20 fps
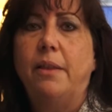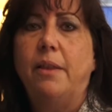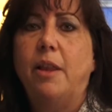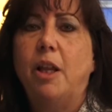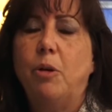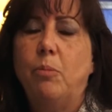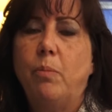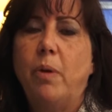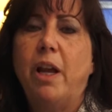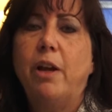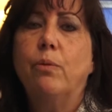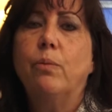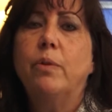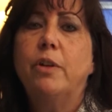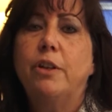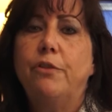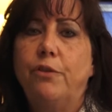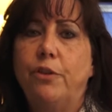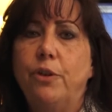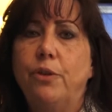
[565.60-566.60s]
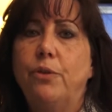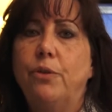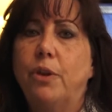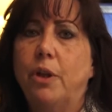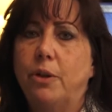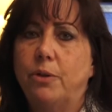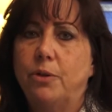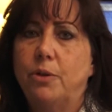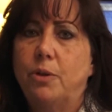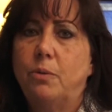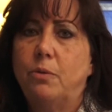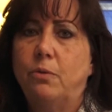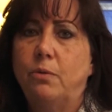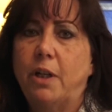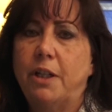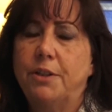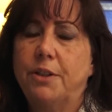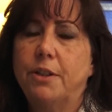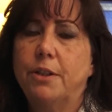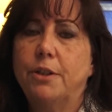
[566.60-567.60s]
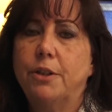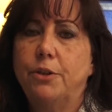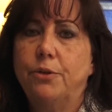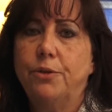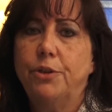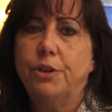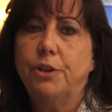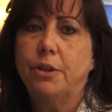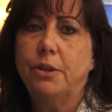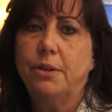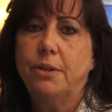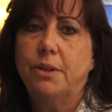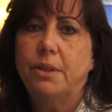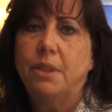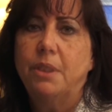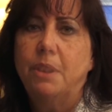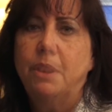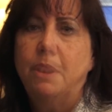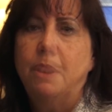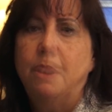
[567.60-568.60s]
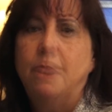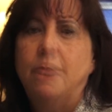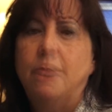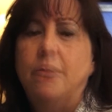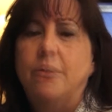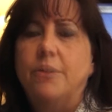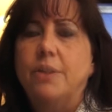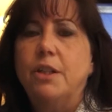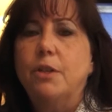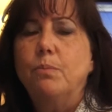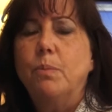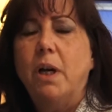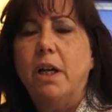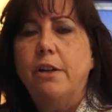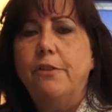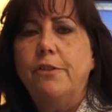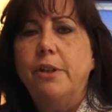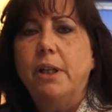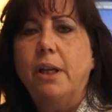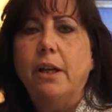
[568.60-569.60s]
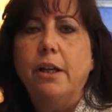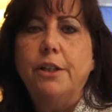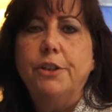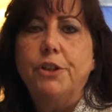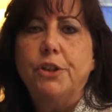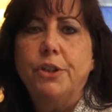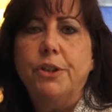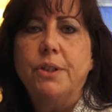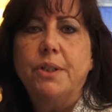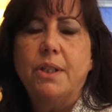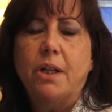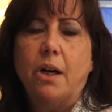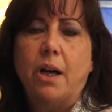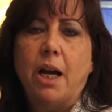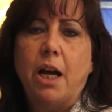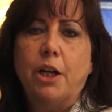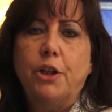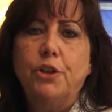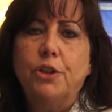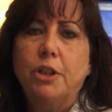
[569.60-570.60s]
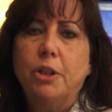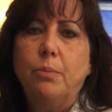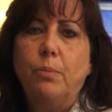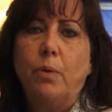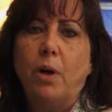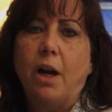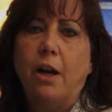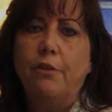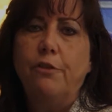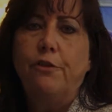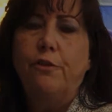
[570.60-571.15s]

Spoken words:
that may review those resolutions. So modifications are actually brought